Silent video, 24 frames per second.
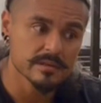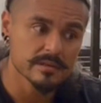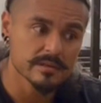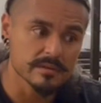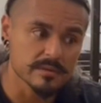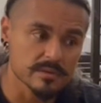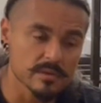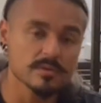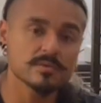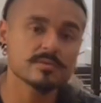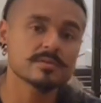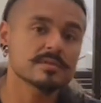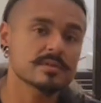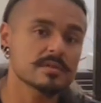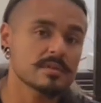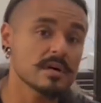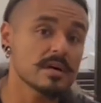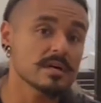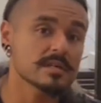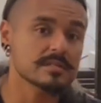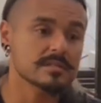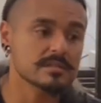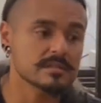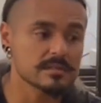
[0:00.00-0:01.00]
Those
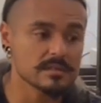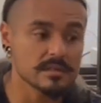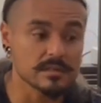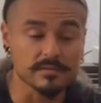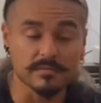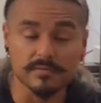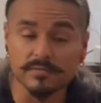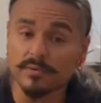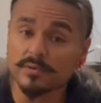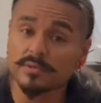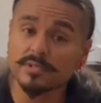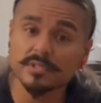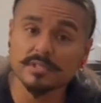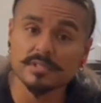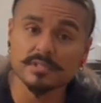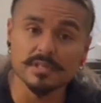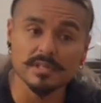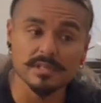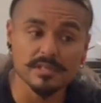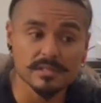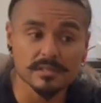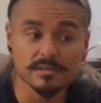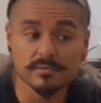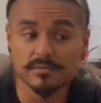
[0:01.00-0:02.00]
thoughts,
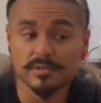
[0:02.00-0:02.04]
unfortunately,